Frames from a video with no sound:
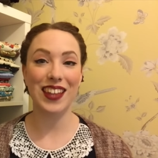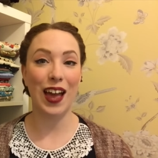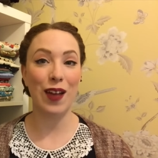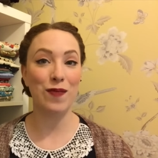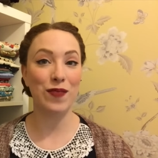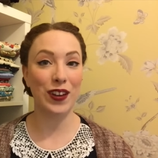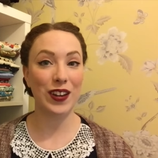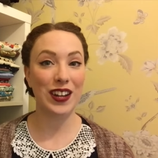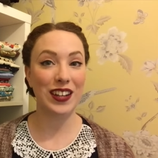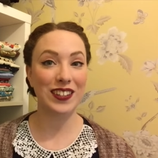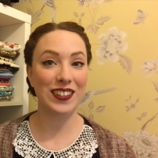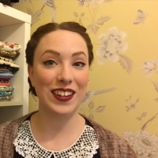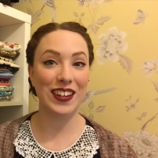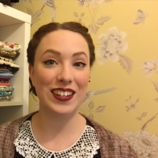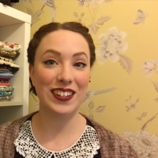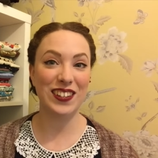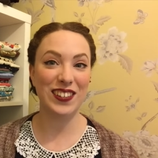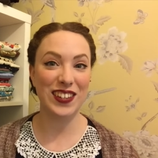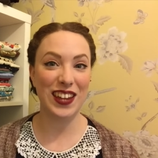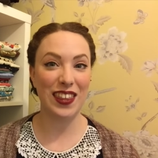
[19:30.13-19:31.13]
I'm very
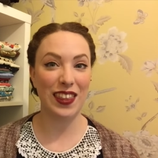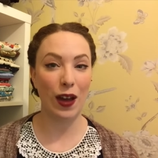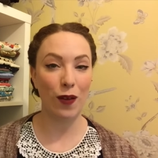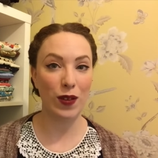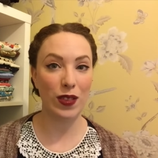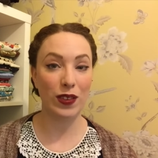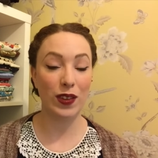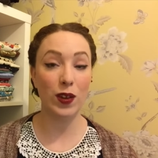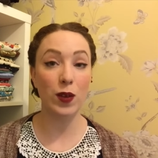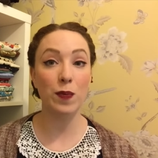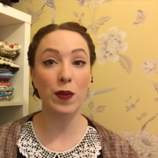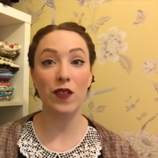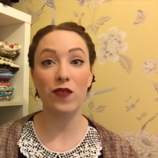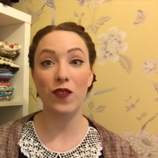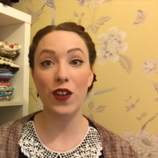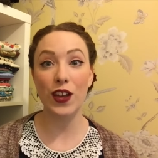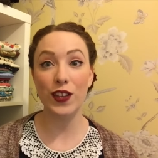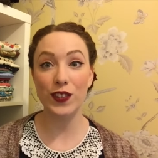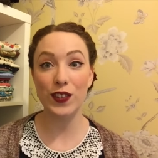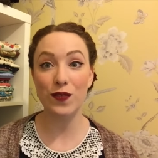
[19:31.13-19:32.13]
excited to share that with you. But
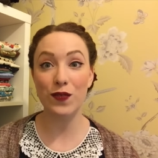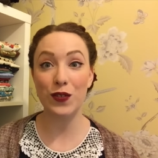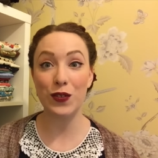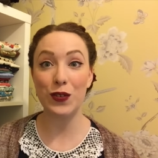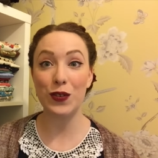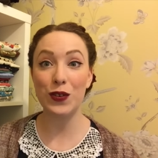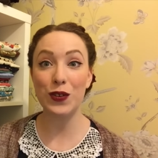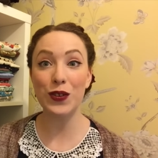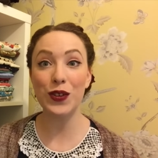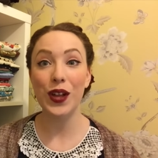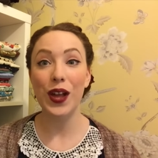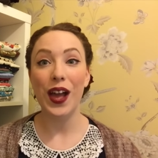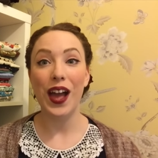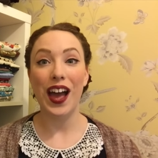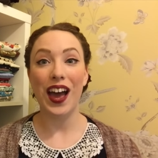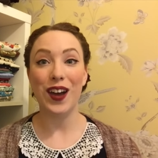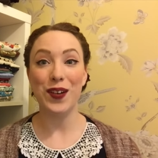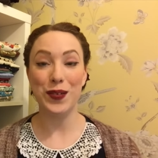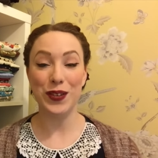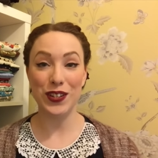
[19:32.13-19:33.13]
first of all,
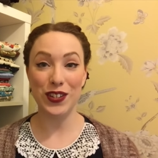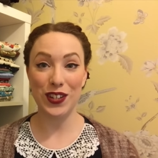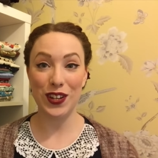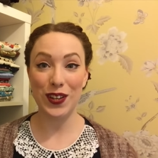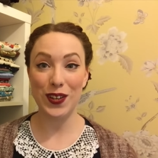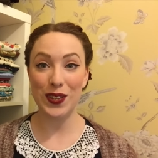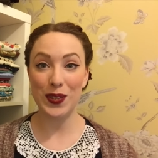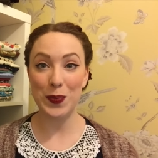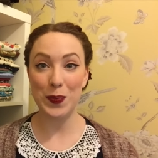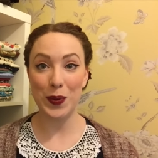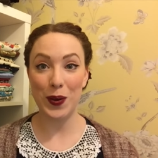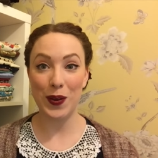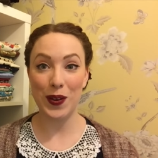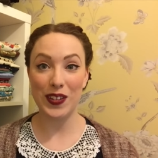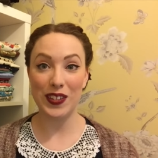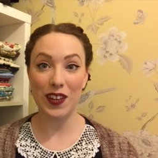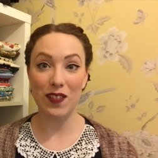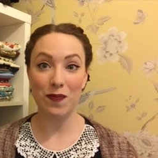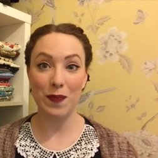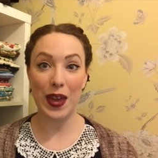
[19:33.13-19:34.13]
I want to show you some
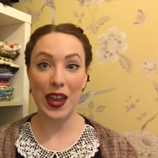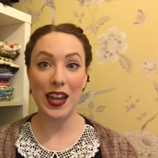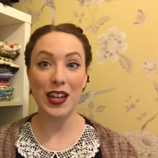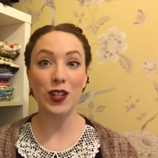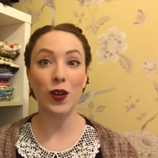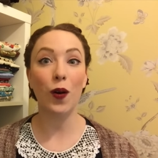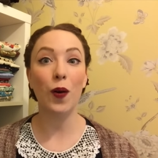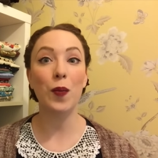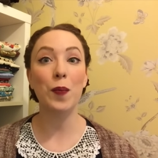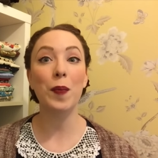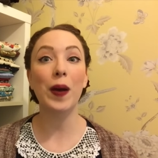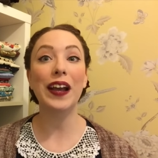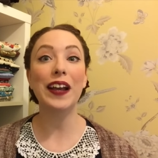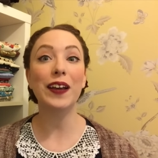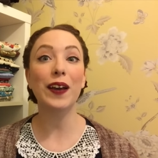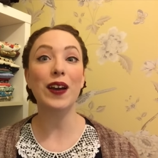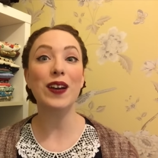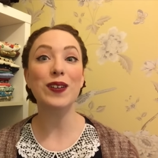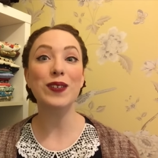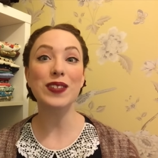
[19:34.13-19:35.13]
progress I've made on my
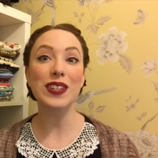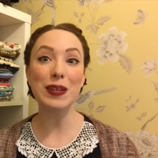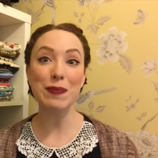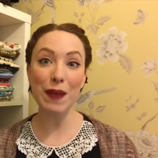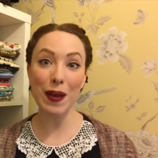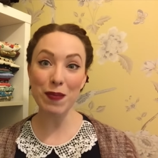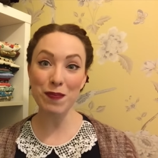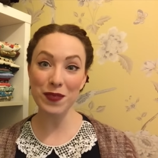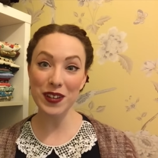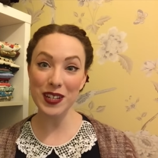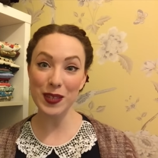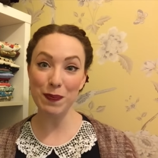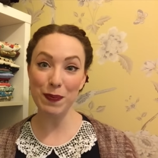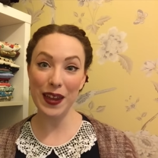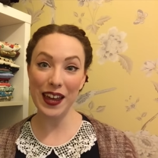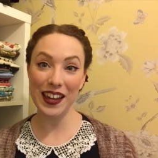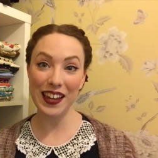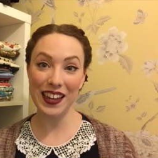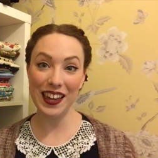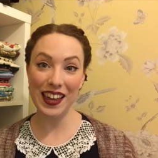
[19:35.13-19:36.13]
Cozy Memories
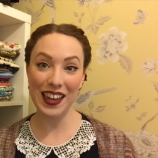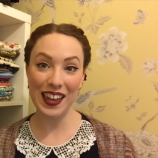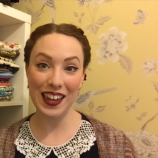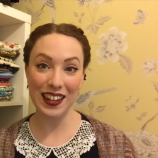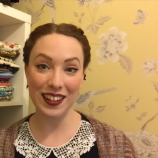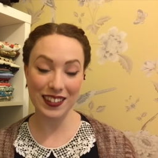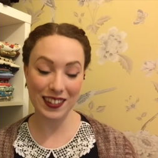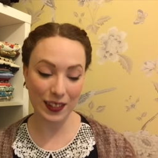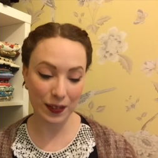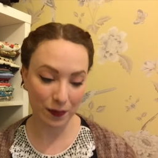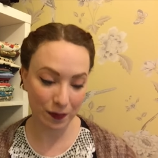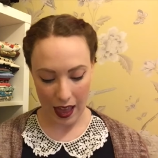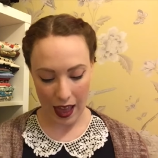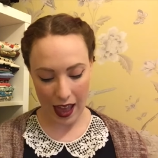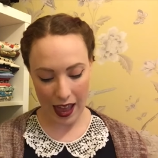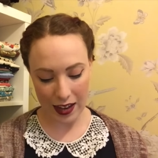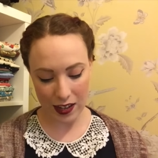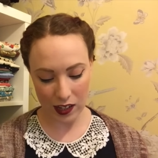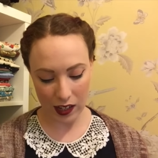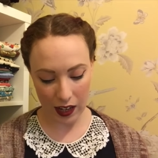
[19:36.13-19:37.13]
blanket.
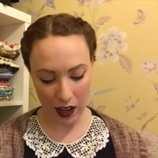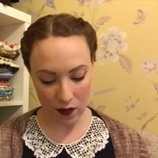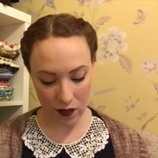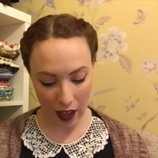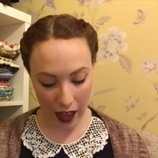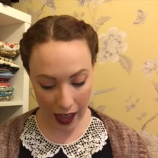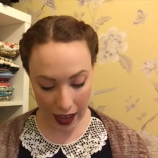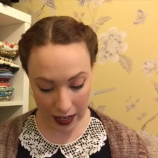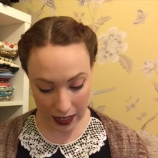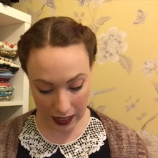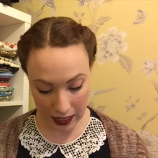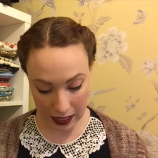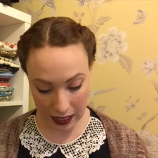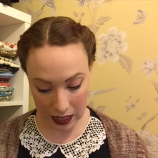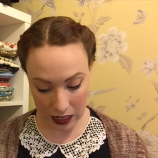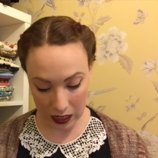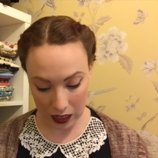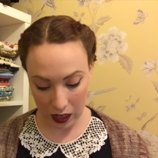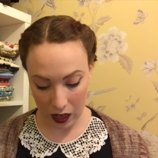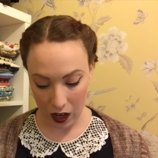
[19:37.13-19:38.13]
And I have
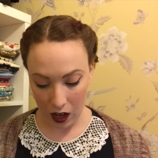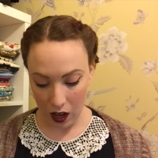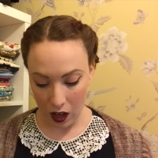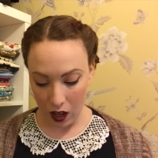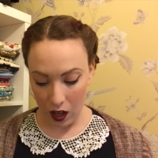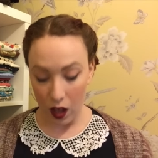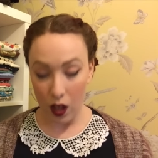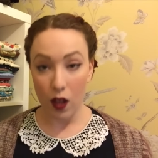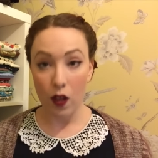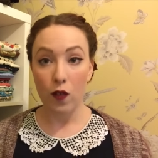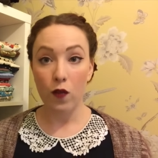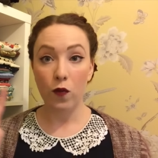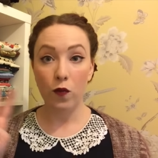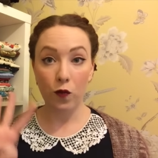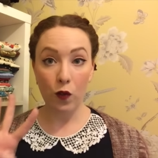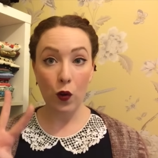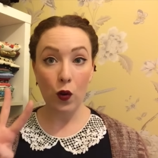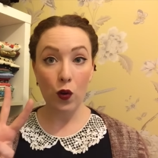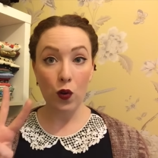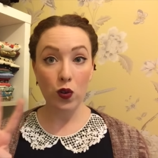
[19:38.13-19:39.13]
added
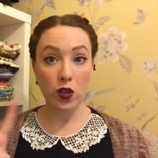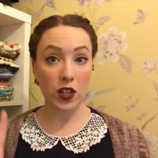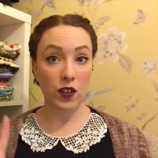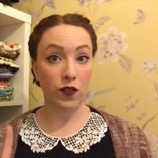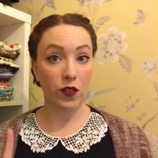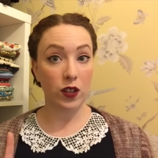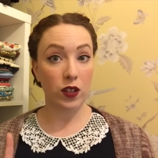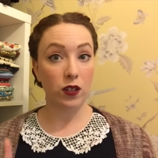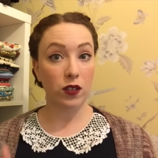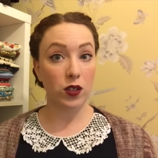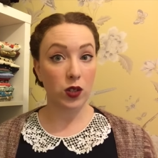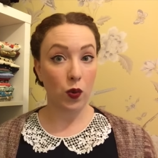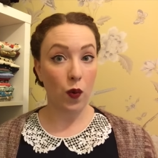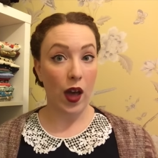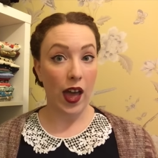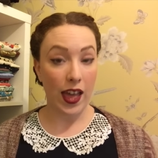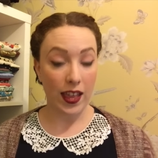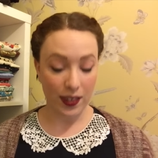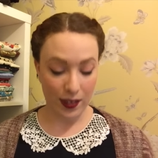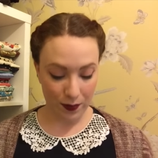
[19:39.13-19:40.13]
four different
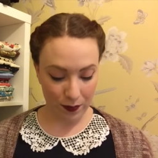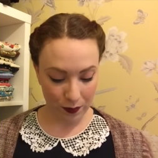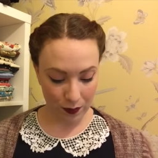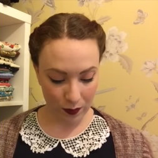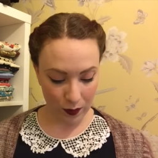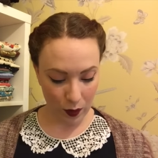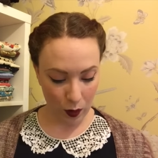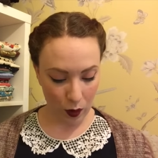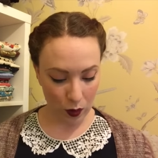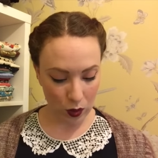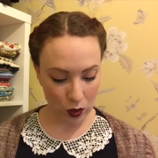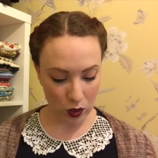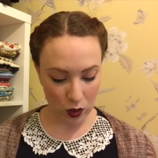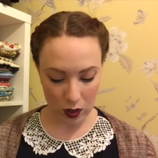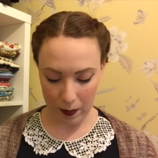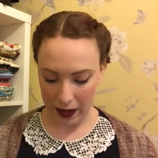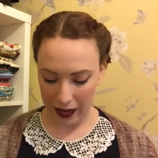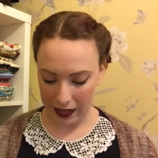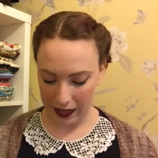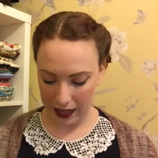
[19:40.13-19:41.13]
squares onto
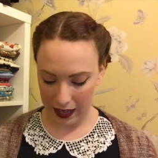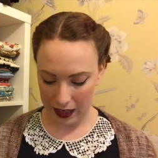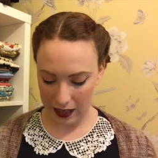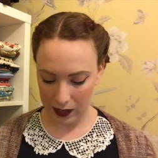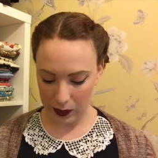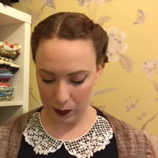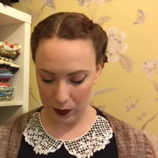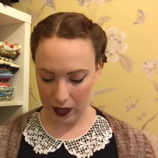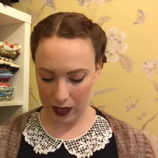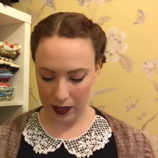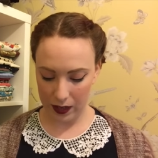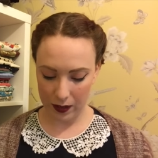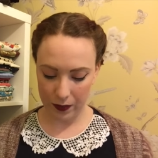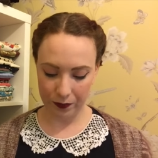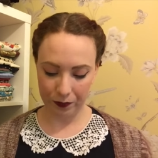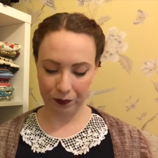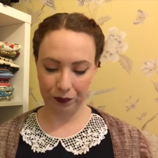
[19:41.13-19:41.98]
the blanket this week.